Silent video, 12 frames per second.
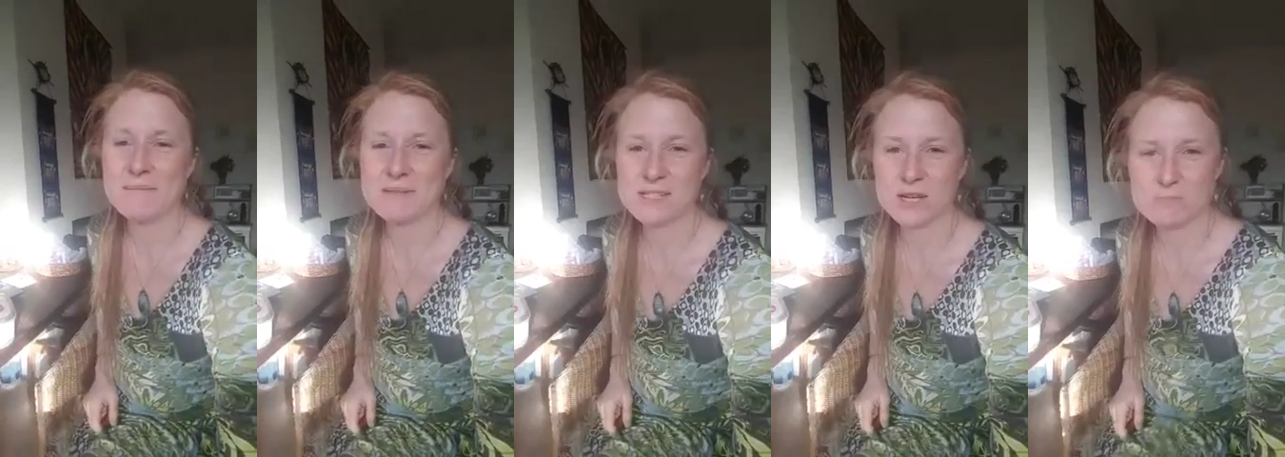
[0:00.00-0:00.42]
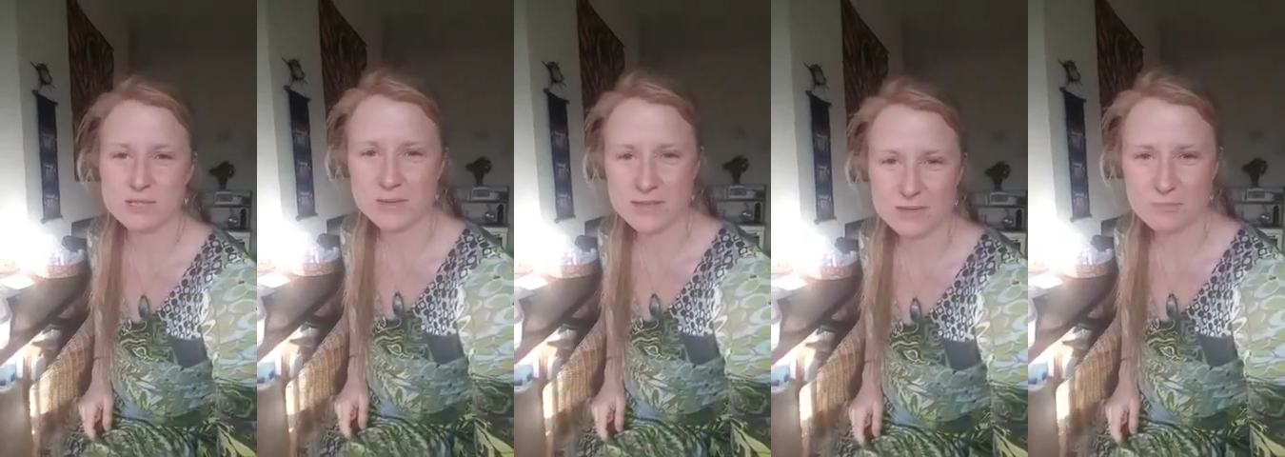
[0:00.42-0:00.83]
So I'm
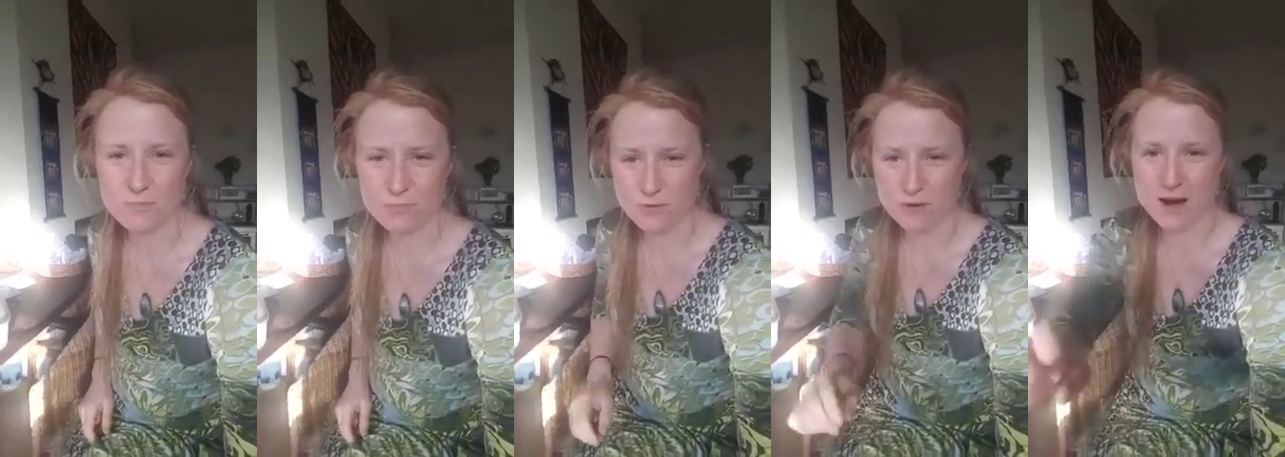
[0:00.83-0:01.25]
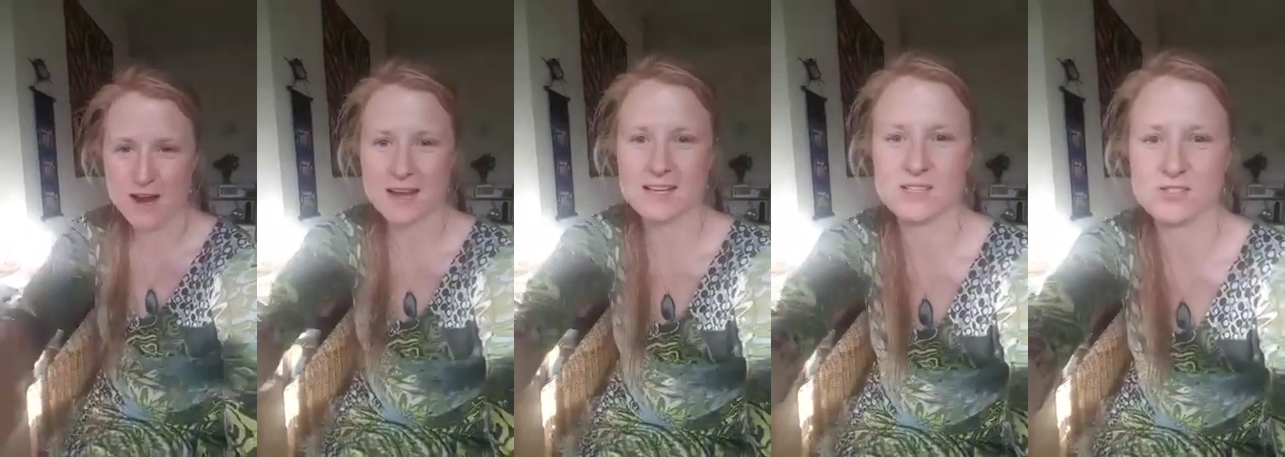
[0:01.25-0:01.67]
doing the
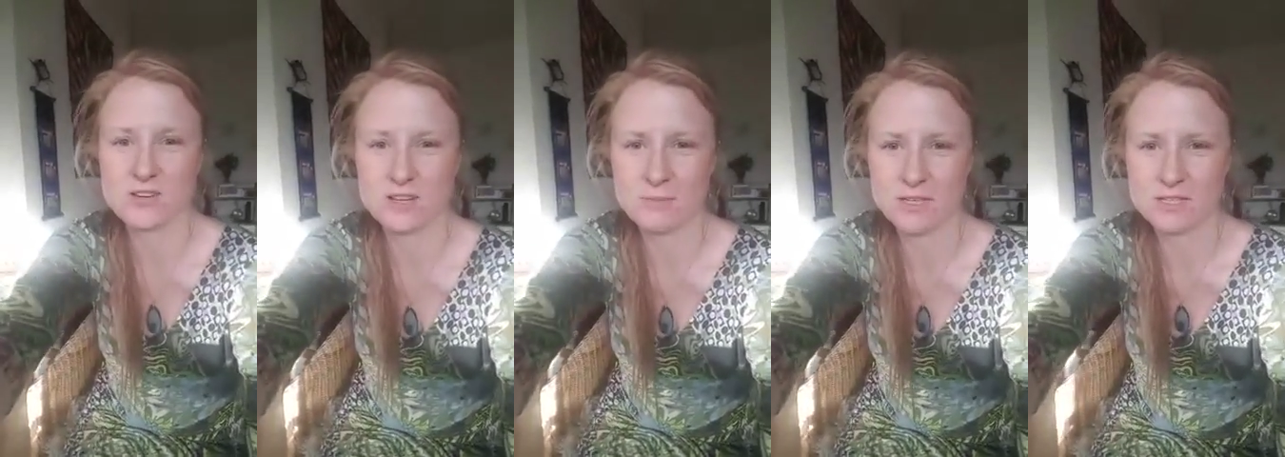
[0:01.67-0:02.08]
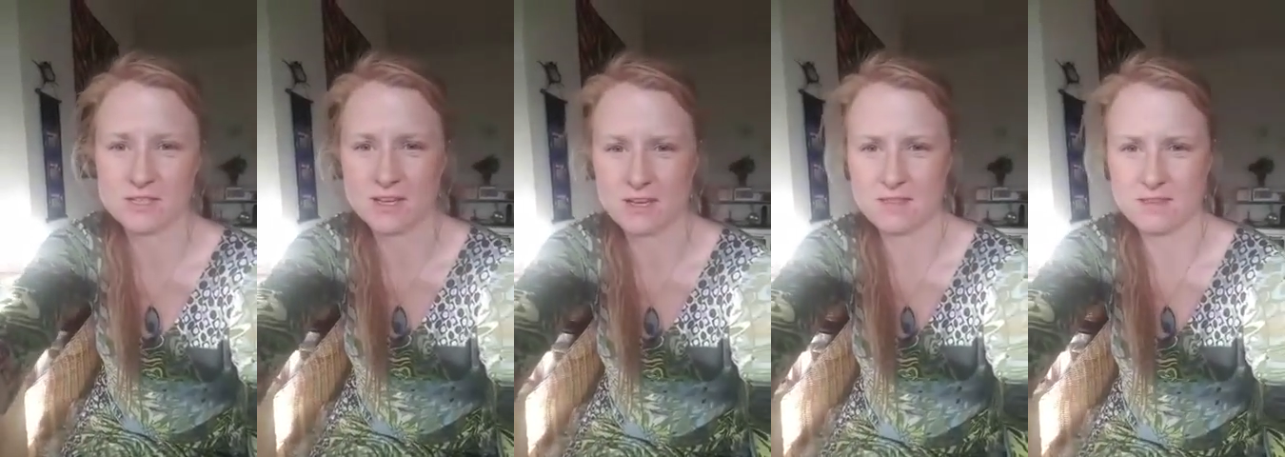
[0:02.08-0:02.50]
prize draw. Let me
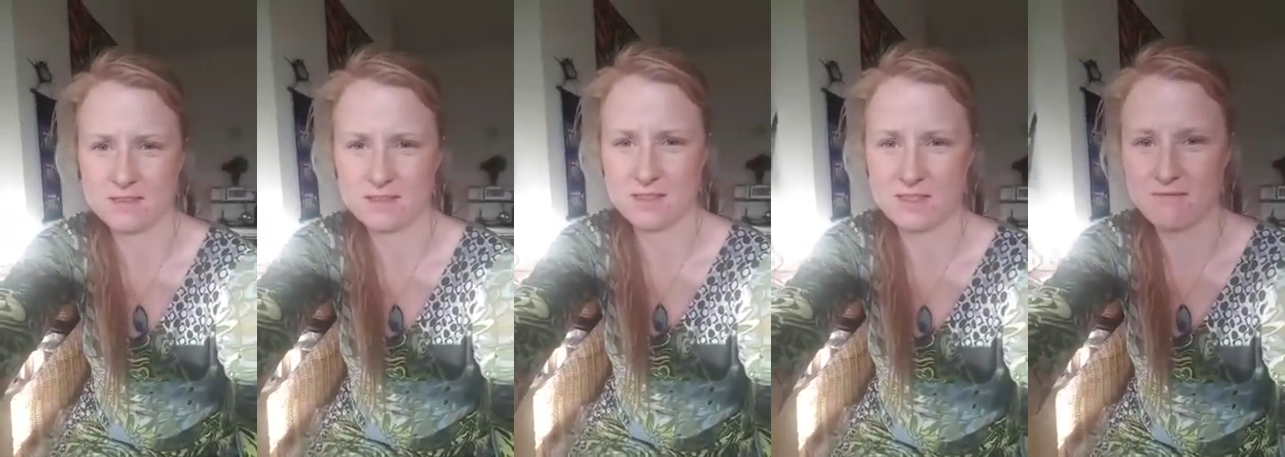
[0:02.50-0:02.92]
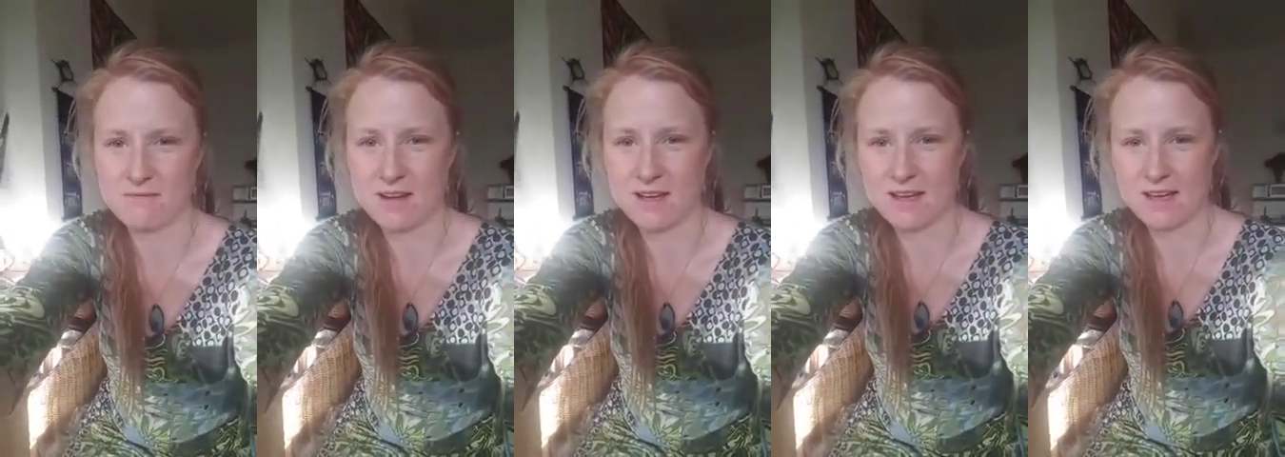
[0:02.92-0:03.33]
just get this at the
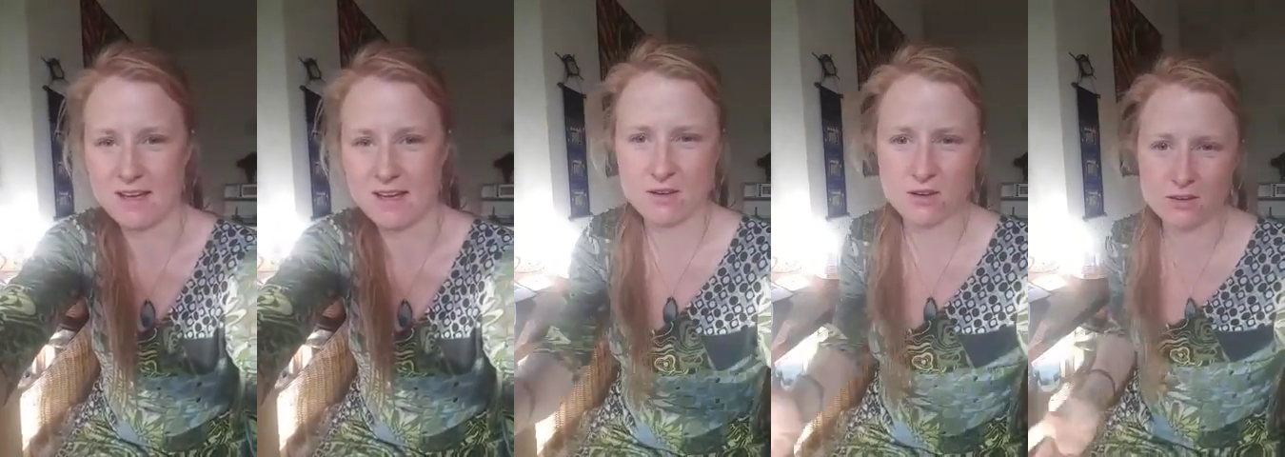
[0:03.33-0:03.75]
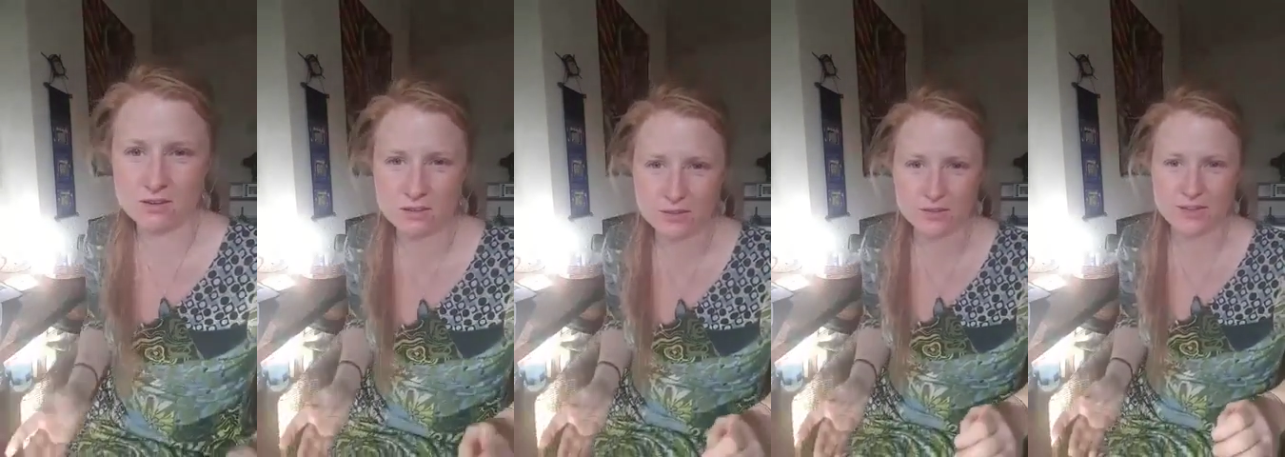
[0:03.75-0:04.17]
right
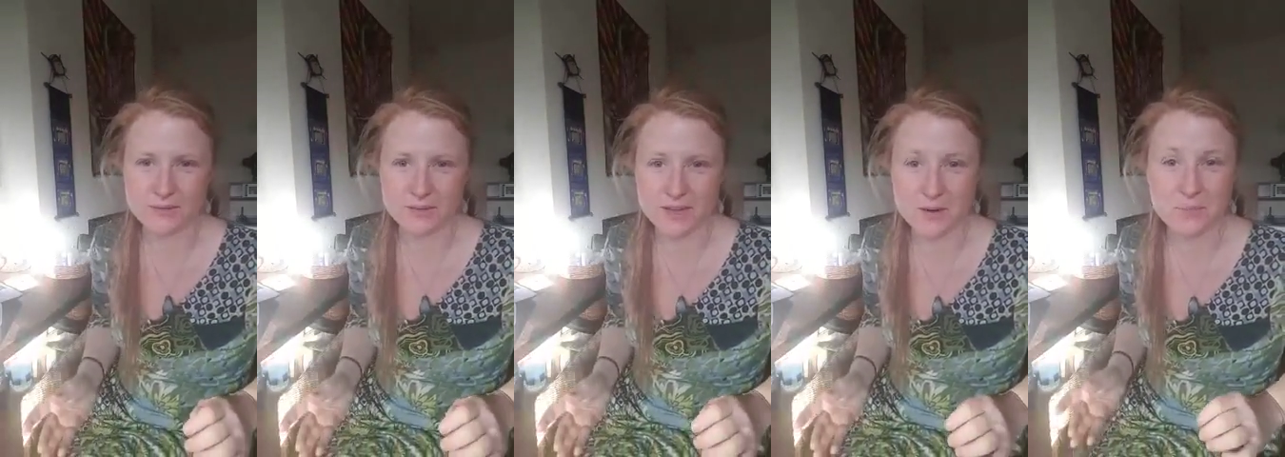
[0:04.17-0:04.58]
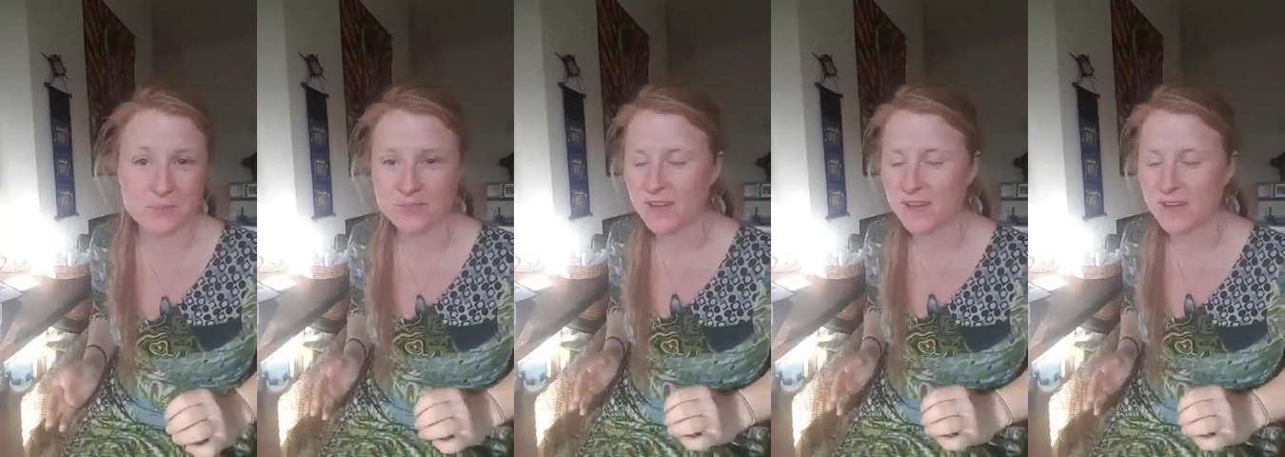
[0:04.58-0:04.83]
angle. There we go.